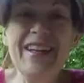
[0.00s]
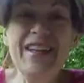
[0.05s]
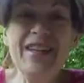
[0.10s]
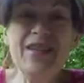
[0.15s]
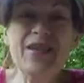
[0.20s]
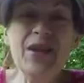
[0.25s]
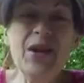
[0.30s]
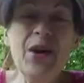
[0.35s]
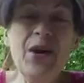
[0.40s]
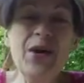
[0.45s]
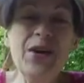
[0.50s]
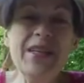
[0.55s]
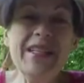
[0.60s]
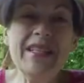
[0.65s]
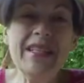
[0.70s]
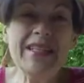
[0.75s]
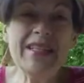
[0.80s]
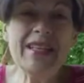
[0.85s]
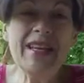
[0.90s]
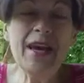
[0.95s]
So it
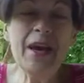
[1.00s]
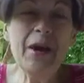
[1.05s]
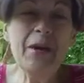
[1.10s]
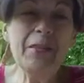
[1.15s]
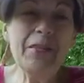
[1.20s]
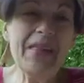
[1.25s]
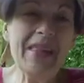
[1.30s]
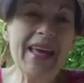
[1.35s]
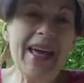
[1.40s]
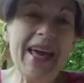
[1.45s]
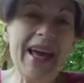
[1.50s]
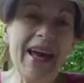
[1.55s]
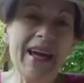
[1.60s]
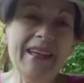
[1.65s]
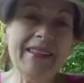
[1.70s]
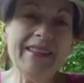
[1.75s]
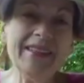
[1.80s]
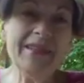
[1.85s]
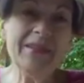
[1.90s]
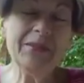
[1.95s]
doesn't help
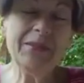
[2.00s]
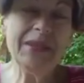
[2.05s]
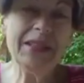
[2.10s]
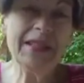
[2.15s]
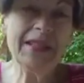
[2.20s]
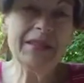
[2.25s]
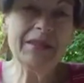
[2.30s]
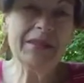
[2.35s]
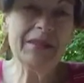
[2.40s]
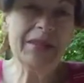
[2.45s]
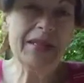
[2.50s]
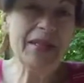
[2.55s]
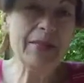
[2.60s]
that we